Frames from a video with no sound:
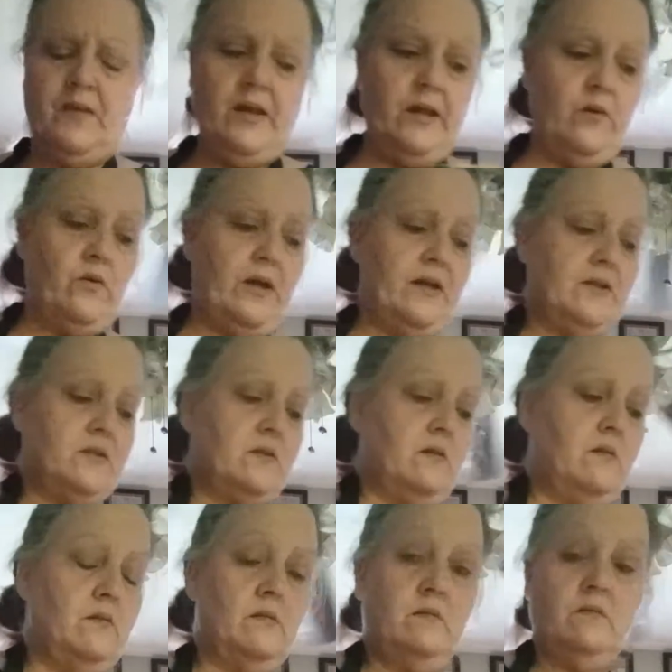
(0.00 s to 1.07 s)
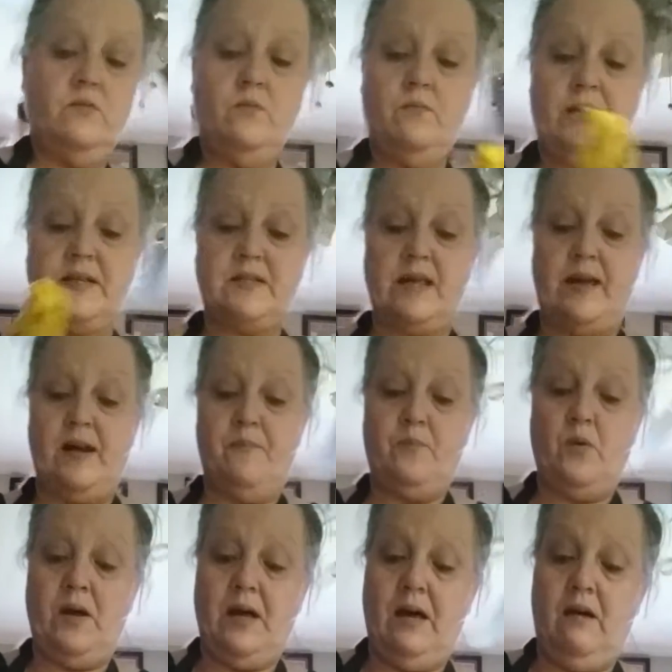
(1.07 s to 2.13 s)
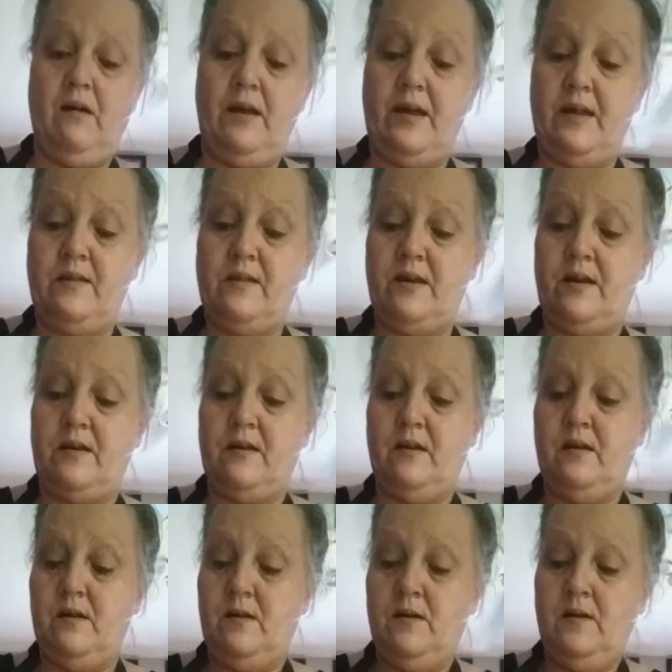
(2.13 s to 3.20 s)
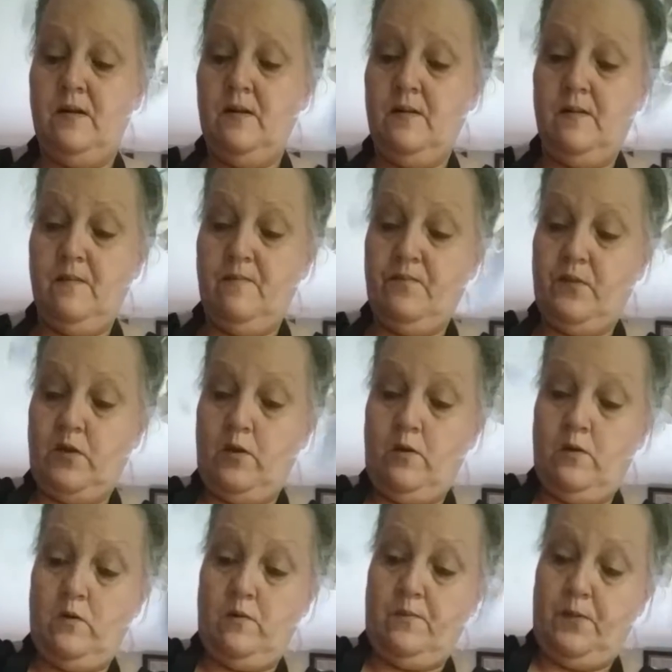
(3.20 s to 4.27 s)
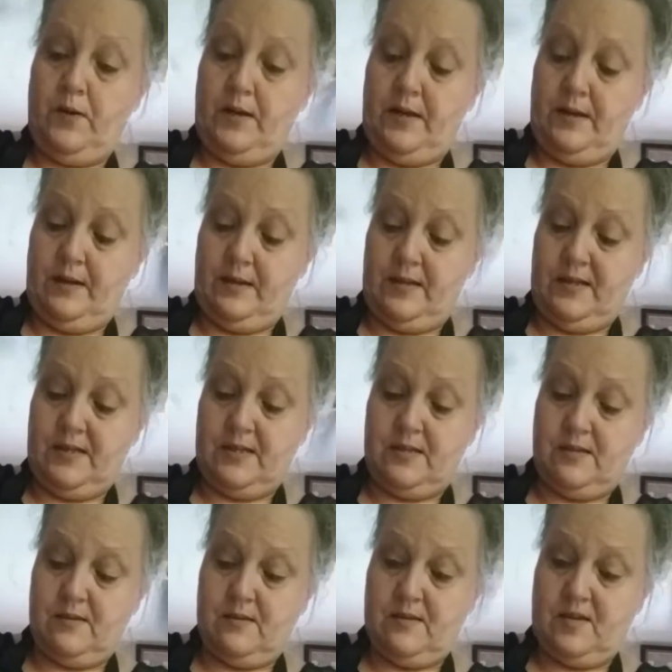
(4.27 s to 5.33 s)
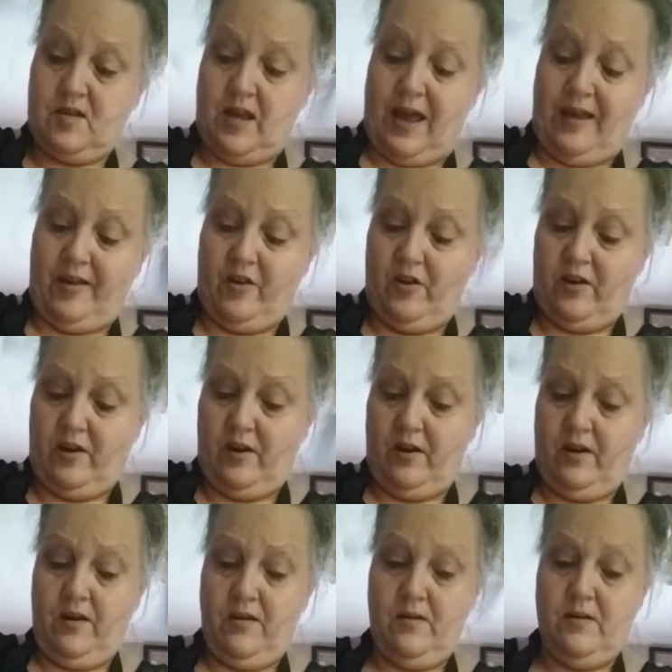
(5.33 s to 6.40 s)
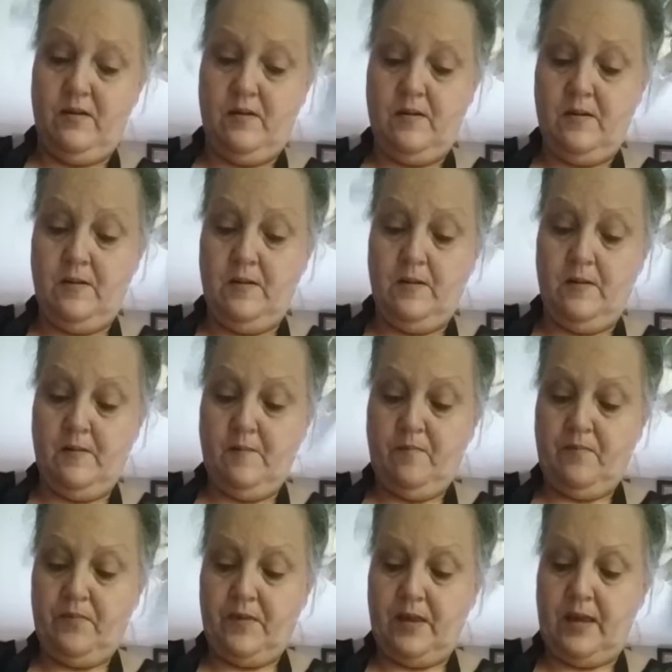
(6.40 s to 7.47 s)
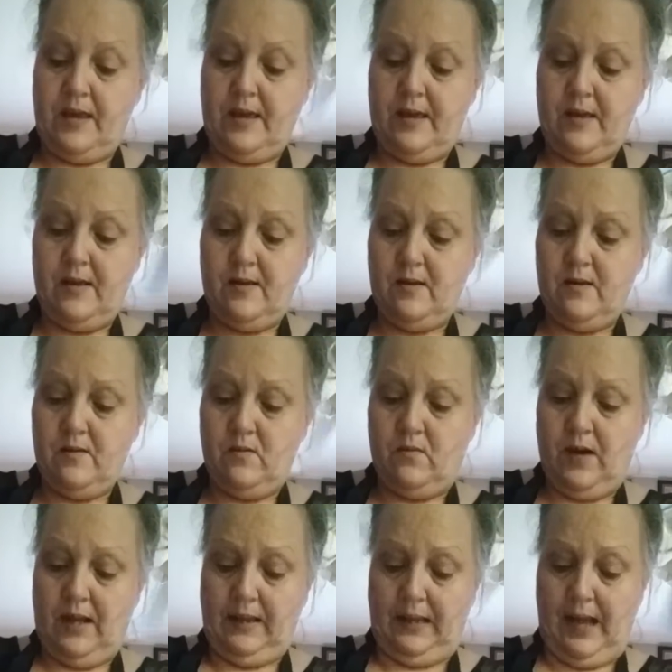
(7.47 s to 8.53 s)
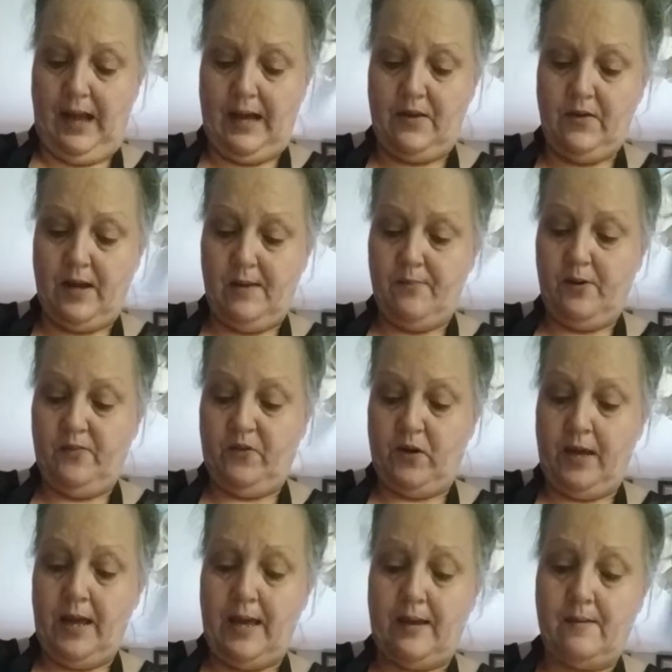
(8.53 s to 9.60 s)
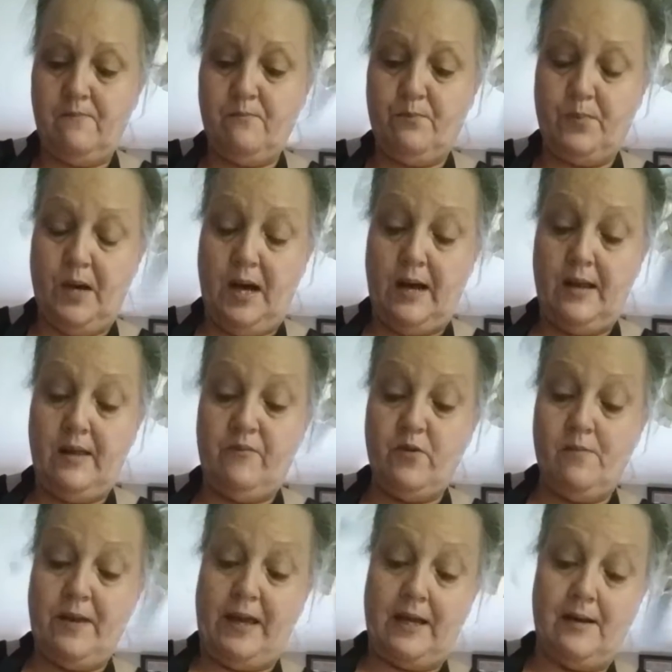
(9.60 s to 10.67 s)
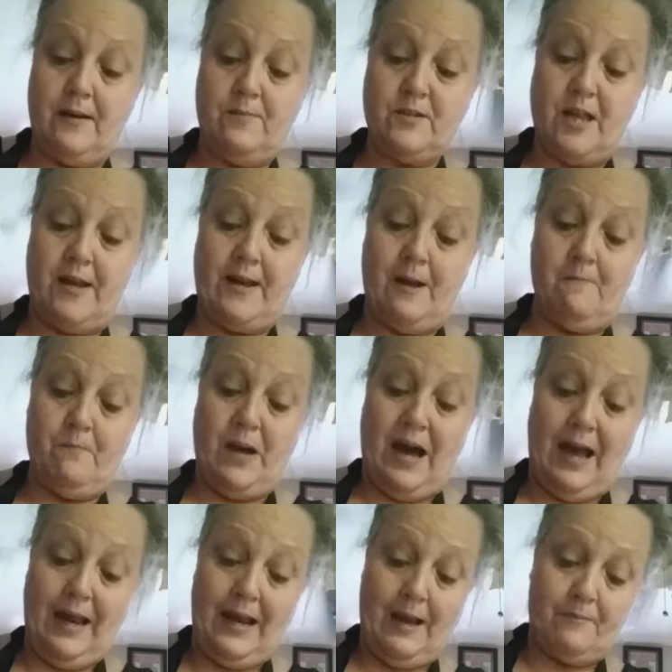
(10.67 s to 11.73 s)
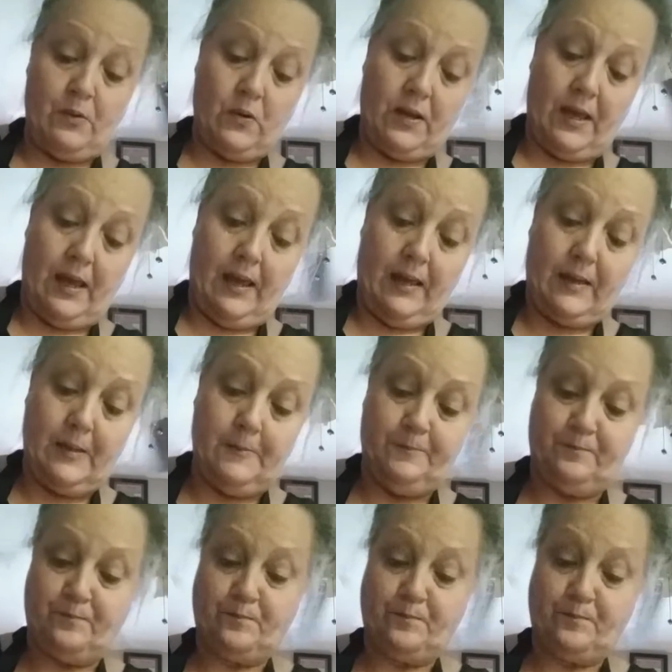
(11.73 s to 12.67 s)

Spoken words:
Anyways, you mix that up well, and then you put it in this stack cooker, and voila, you got a beautiful cake. But if you're making an upside down pineapple cake,